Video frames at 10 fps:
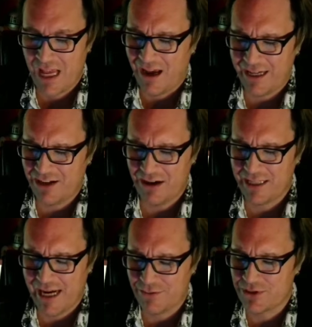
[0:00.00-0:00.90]
I cannot
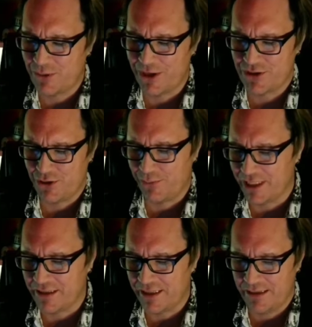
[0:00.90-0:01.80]
count so much
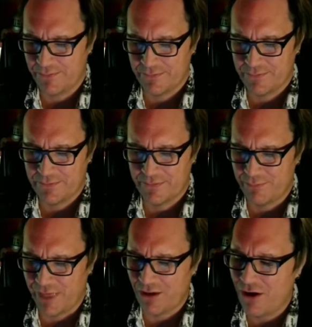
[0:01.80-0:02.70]
nobility.
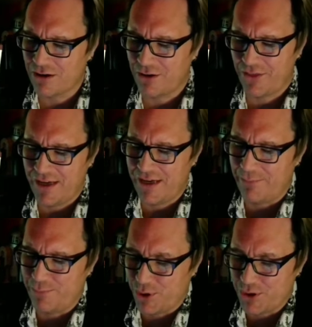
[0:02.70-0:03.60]
My longer
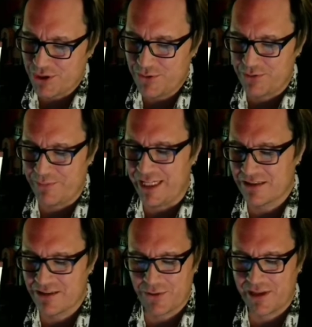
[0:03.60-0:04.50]
theme pursues me
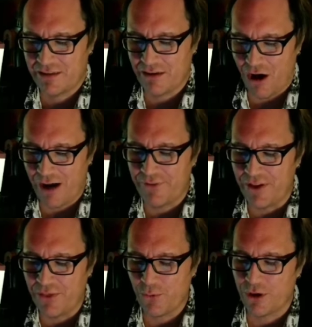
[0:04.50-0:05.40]
so that
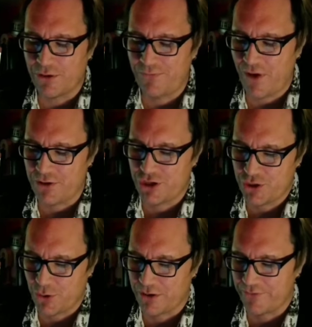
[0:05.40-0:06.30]
often the word falls
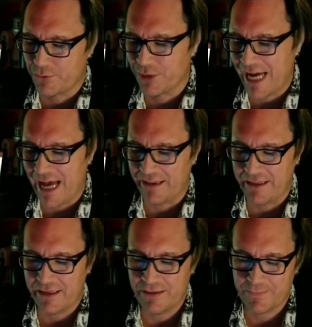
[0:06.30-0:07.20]
short of the reality.